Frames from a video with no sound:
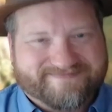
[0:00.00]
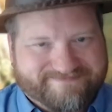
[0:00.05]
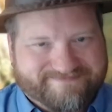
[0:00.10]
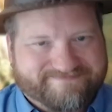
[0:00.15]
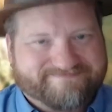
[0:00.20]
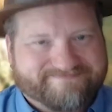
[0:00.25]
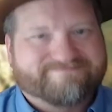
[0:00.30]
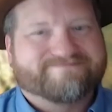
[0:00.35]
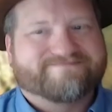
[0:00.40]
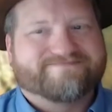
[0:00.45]

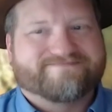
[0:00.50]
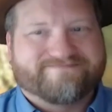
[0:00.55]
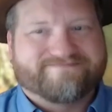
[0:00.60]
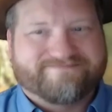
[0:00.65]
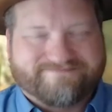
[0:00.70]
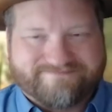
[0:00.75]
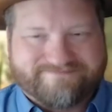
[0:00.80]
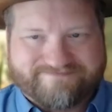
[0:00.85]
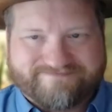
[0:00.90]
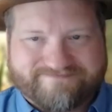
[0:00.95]

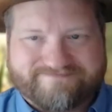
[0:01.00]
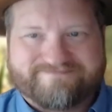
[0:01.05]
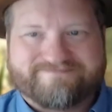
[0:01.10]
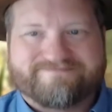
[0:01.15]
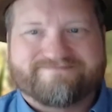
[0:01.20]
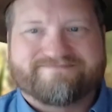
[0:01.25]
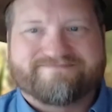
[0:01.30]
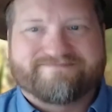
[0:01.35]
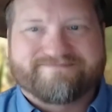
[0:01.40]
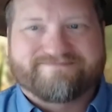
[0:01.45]

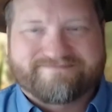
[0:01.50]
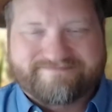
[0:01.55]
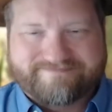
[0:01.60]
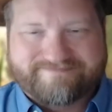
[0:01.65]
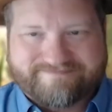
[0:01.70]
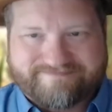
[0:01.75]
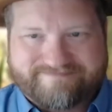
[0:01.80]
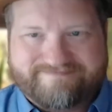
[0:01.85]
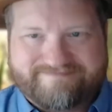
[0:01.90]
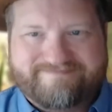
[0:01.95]

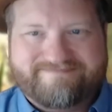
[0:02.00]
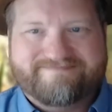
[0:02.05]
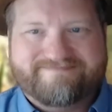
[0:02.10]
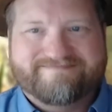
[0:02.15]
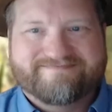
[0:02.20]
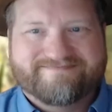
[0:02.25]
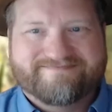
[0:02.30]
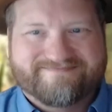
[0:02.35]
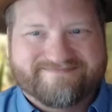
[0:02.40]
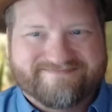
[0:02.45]

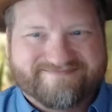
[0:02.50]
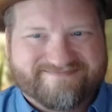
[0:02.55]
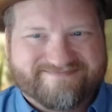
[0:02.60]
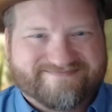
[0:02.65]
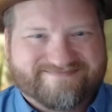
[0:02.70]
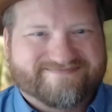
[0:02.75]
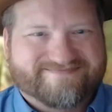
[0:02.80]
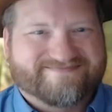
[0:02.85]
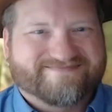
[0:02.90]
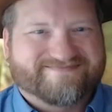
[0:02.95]

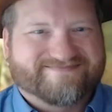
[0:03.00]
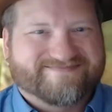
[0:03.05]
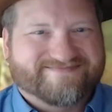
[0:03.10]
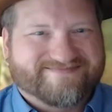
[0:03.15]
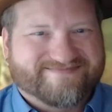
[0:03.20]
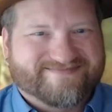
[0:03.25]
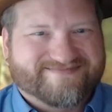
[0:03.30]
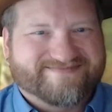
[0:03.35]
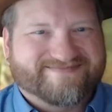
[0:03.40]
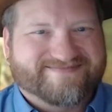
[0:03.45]

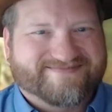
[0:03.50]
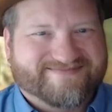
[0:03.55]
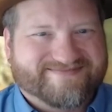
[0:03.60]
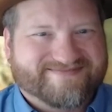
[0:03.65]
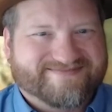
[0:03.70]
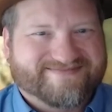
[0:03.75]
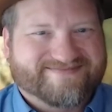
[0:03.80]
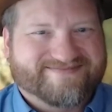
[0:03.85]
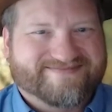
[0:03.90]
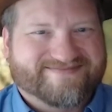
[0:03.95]

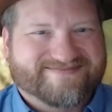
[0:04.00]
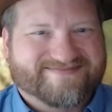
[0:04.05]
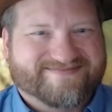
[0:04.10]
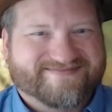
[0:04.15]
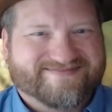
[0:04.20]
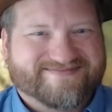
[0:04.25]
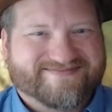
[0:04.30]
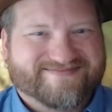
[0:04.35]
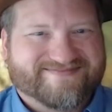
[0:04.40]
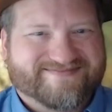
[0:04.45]

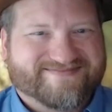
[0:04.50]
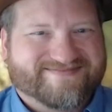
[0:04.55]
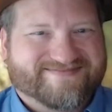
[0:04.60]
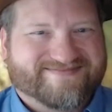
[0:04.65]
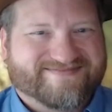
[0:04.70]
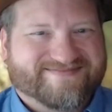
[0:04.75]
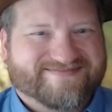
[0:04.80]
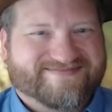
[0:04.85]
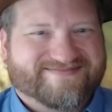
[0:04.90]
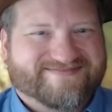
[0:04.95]

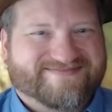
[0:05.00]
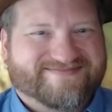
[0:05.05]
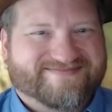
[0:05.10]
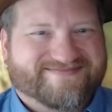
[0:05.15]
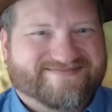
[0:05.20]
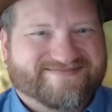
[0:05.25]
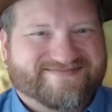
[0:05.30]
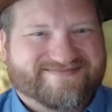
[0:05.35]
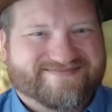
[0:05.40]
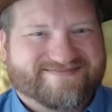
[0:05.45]

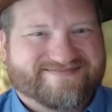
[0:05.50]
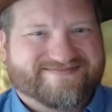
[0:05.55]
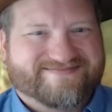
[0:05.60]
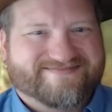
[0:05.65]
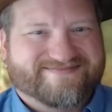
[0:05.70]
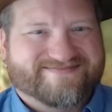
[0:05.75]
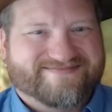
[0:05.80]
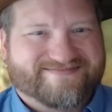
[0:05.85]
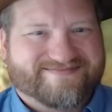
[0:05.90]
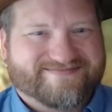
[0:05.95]

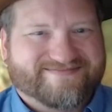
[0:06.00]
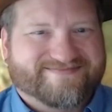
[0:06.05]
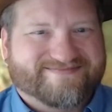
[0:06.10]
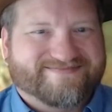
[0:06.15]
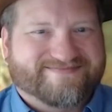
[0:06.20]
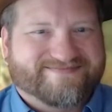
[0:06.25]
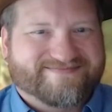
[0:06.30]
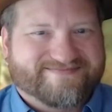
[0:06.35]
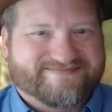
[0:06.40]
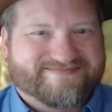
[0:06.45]

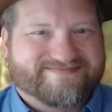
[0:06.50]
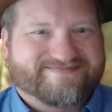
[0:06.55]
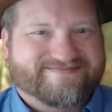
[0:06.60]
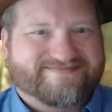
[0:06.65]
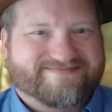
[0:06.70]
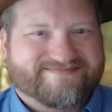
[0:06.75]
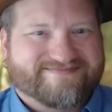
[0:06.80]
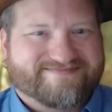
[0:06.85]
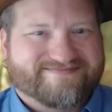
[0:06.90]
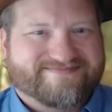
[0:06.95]

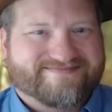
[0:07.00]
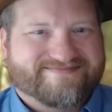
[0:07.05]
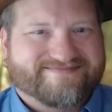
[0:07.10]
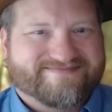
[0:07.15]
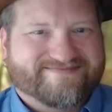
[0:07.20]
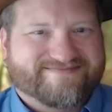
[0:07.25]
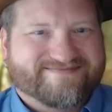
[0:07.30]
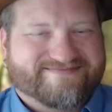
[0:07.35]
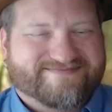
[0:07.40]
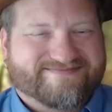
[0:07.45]

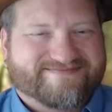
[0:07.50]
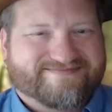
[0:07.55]
The person shown says nothing.